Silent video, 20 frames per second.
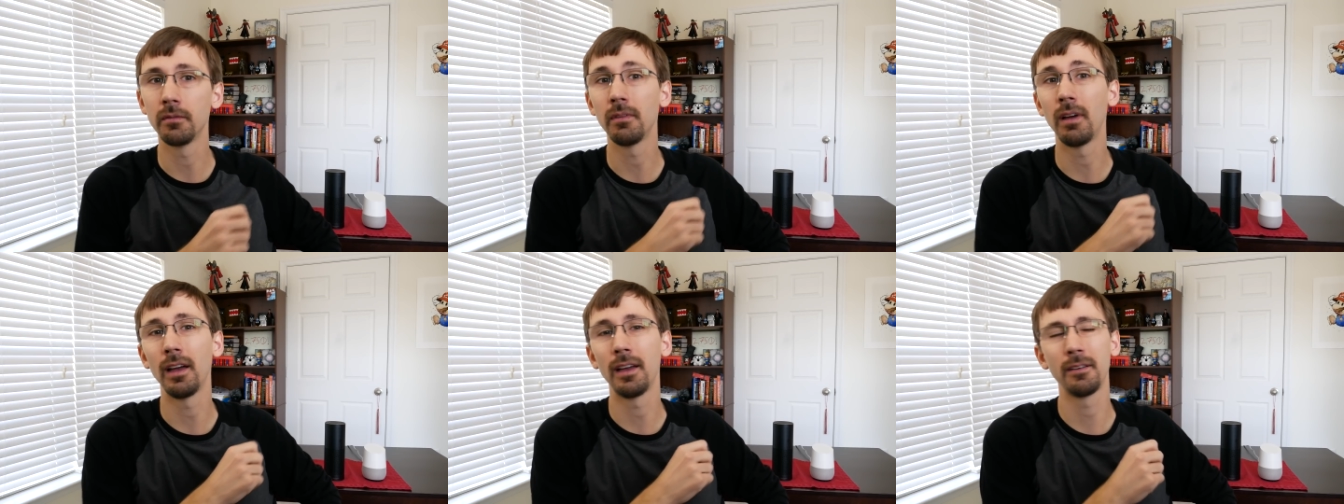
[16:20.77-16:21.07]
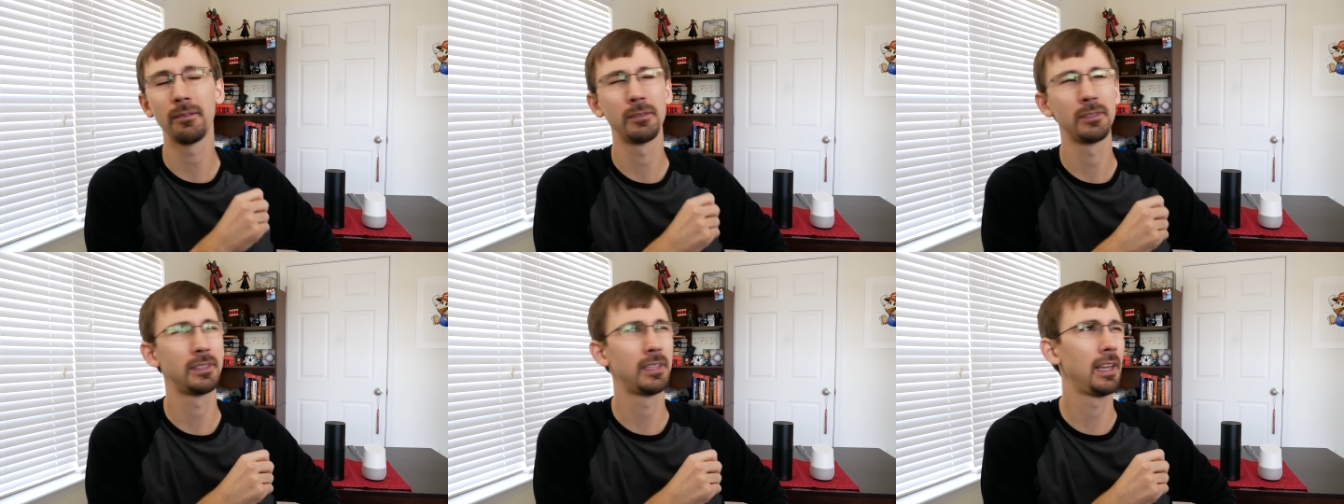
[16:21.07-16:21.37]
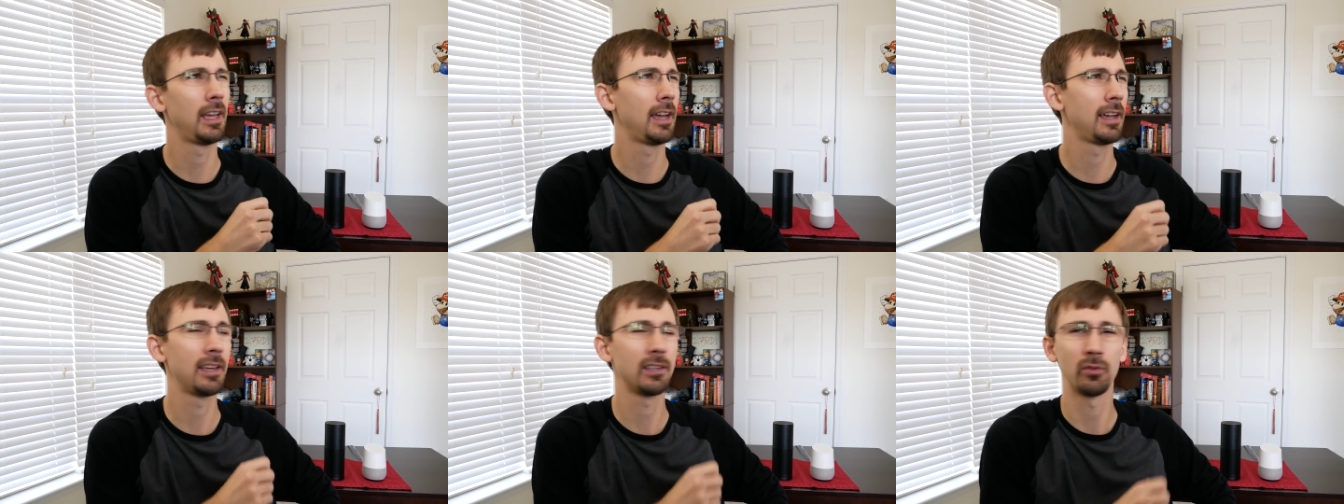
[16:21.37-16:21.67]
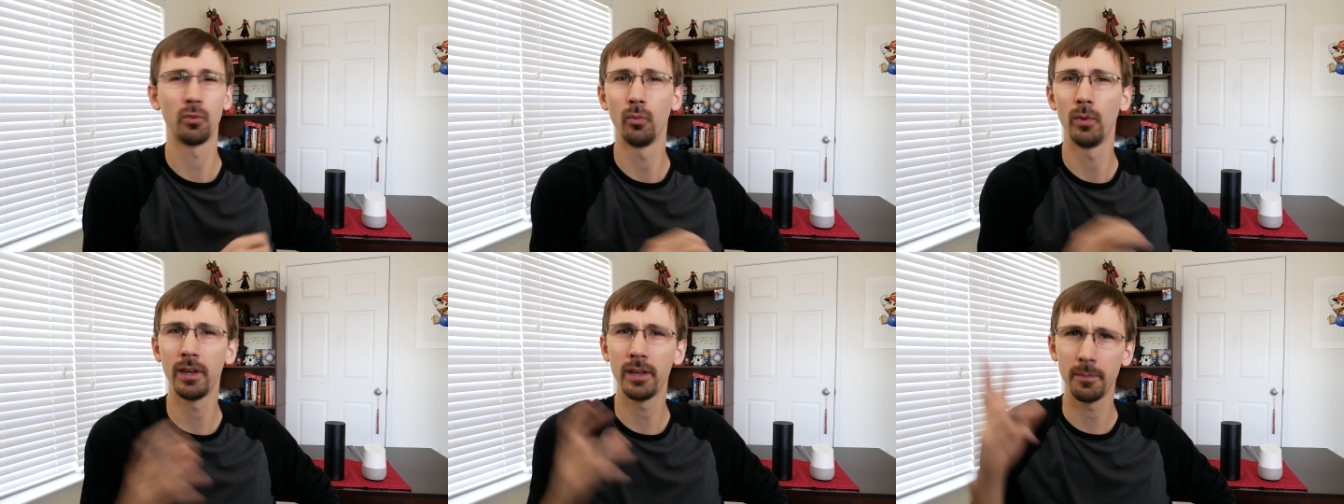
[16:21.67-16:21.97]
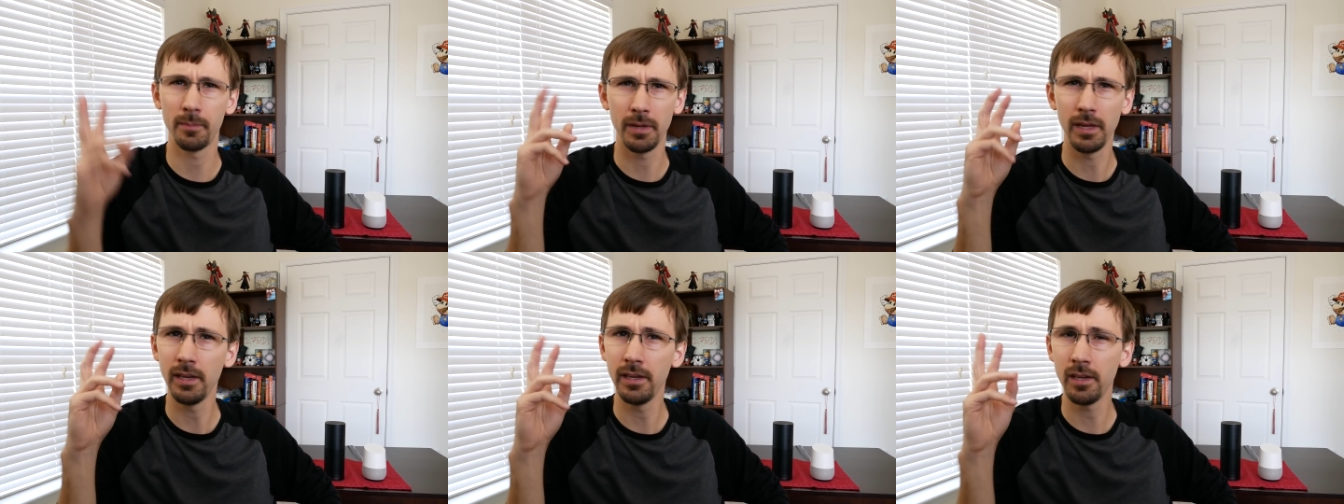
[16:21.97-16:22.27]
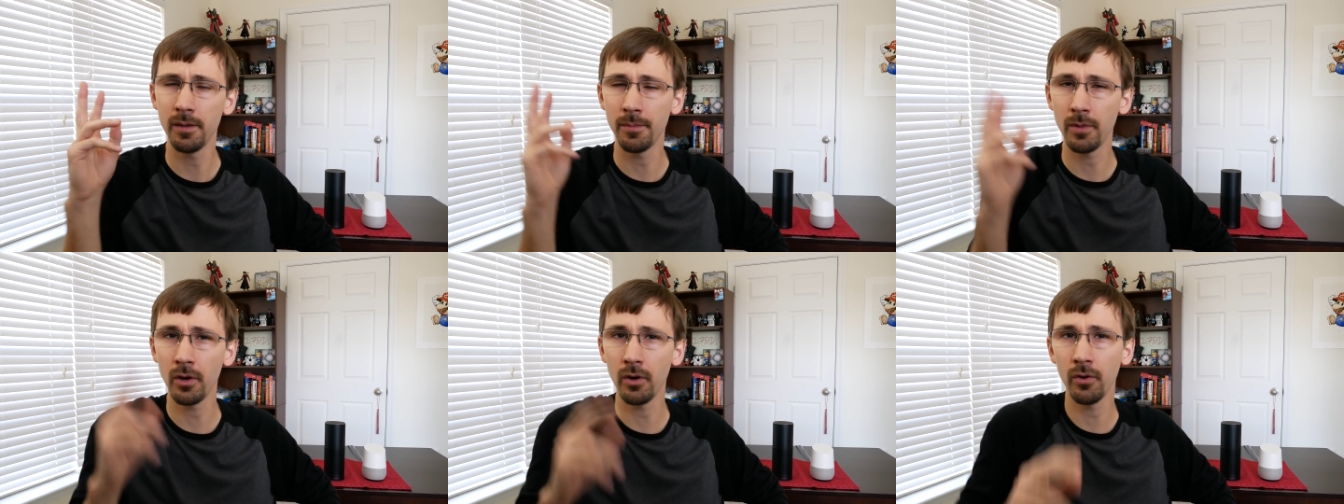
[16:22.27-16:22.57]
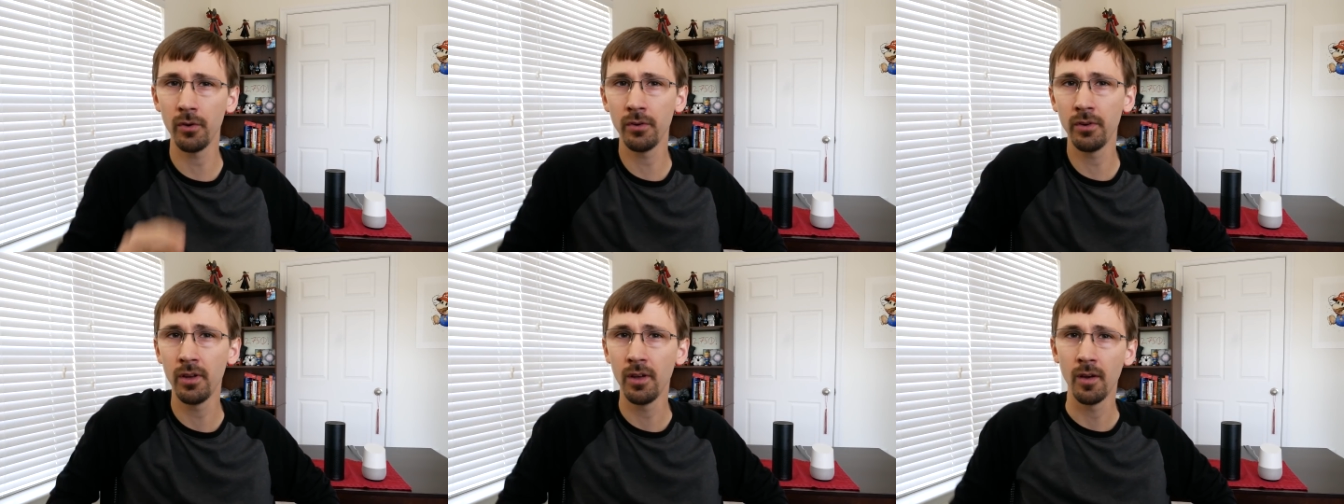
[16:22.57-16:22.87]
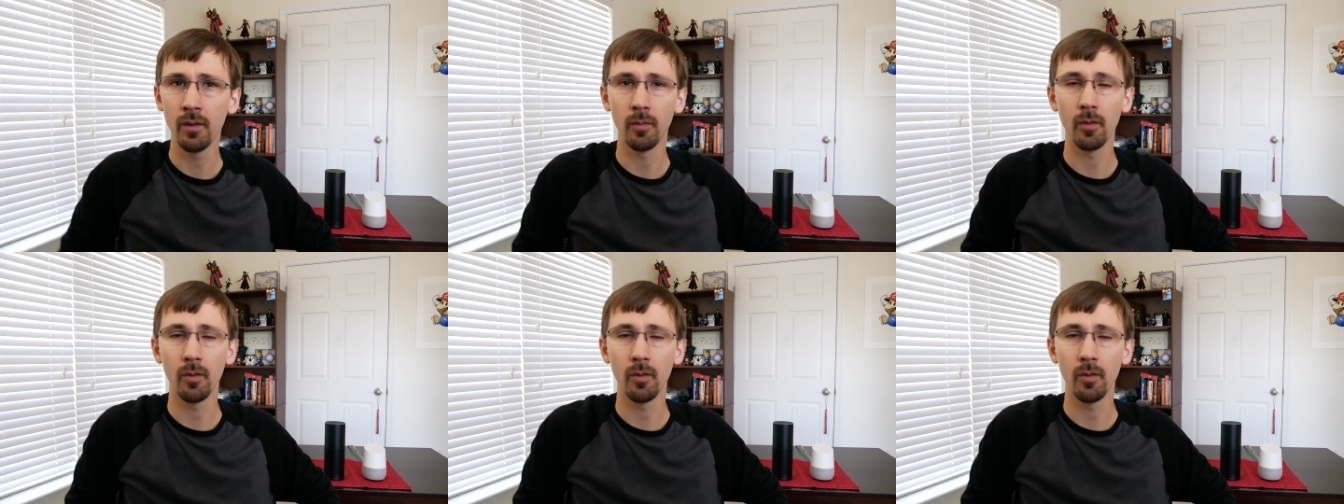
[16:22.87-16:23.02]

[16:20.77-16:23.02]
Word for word: I would say, I guess, Wikipedia mode,